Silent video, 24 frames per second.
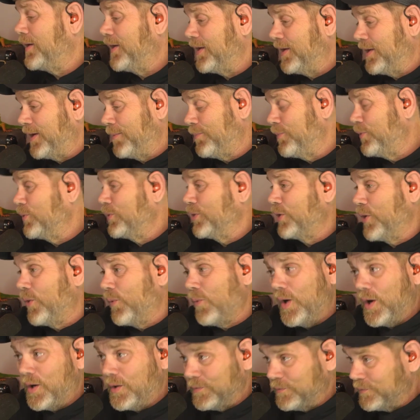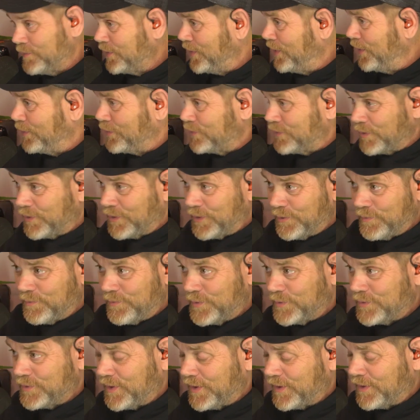And I'm going to go off kilter here
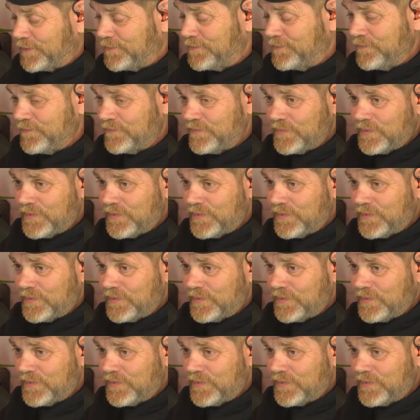for a second.